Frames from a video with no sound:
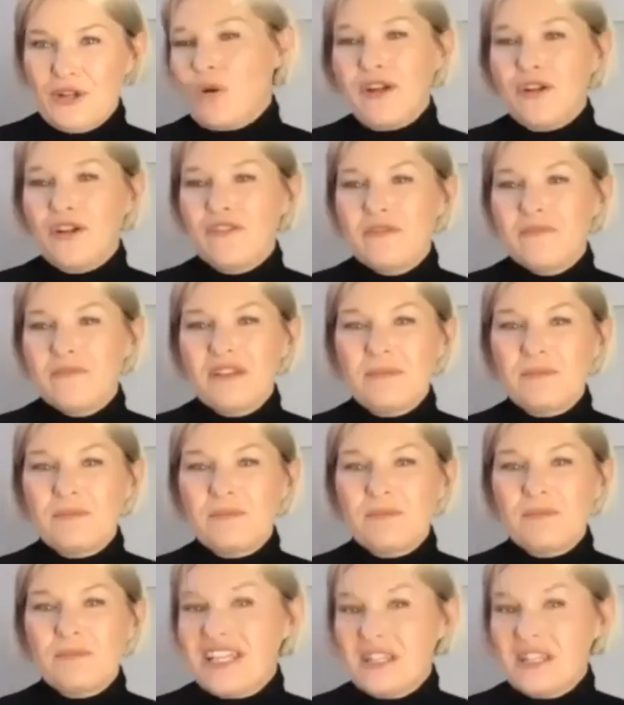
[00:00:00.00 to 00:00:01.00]
often people
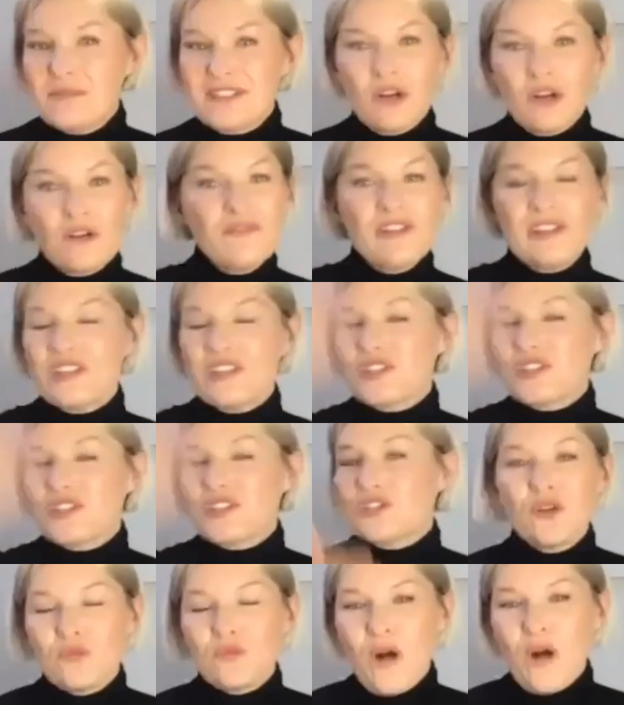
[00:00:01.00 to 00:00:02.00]
see themselves in a
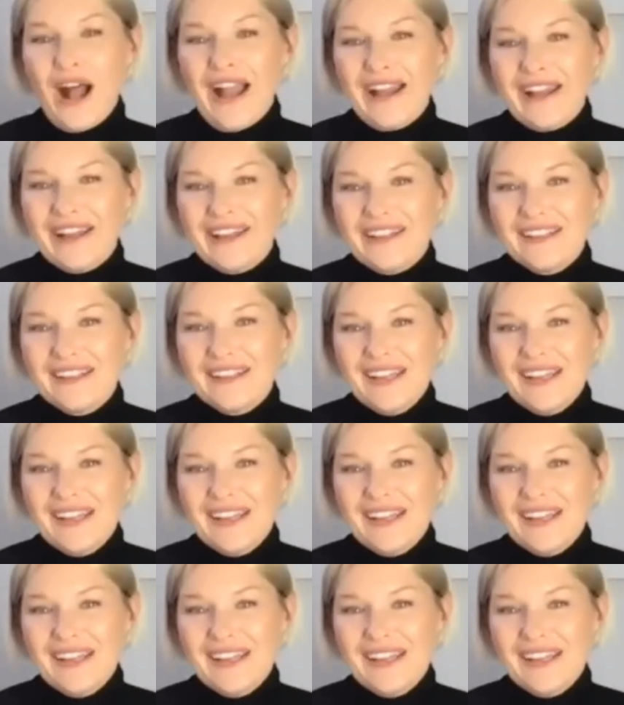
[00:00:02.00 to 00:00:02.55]
certain way.